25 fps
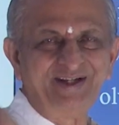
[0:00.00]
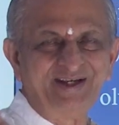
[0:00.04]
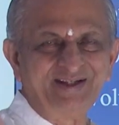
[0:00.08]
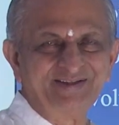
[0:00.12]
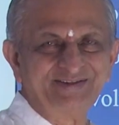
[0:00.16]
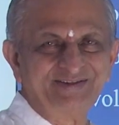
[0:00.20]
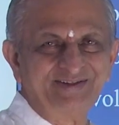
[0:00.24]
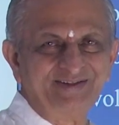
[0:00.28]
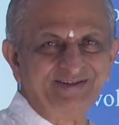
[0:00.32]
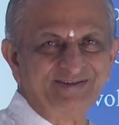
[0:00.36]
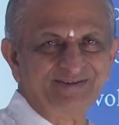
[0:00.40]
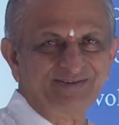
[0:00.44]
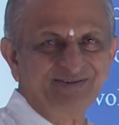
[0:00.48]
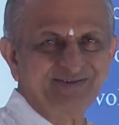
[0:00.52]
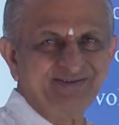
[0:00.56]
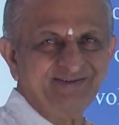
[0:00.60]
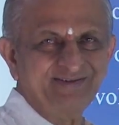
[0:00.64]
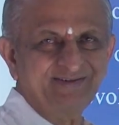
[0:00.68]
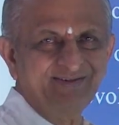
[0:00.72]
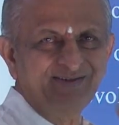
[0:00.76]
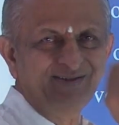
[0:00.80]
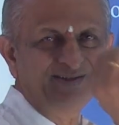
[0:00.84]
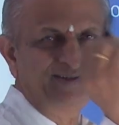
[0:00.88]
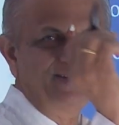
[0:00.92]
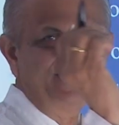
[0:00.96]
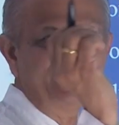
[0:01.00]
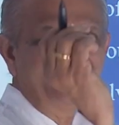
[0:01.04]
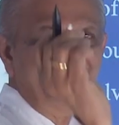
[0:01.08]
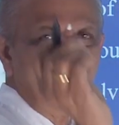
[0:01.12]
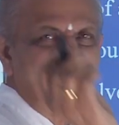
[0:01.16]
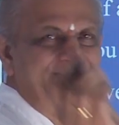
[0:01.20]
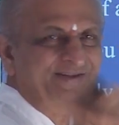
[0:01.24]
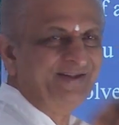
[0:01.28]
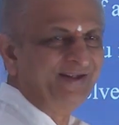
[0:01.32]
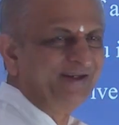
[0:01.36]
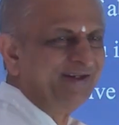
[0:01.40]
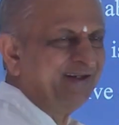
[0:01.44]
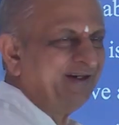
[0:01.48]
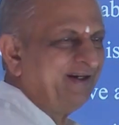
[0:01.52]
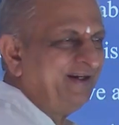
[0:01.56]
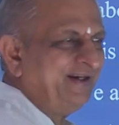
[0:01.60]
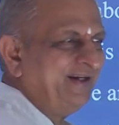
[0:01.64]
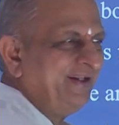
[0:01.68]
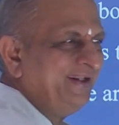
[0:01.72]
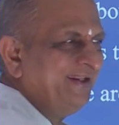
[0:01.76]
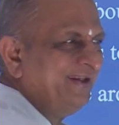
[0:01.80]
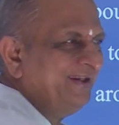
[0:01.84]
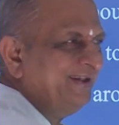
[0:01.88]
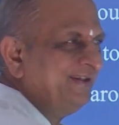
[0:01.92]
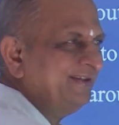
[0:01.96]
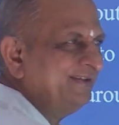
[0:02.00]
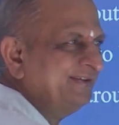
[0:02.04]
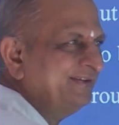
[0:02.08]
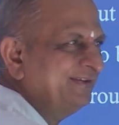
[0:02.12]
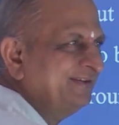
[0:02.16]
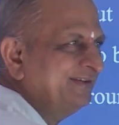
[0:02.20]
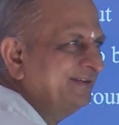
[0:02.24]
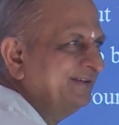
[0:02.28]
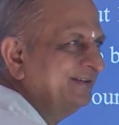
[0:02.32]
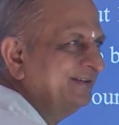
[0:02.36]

axis, second is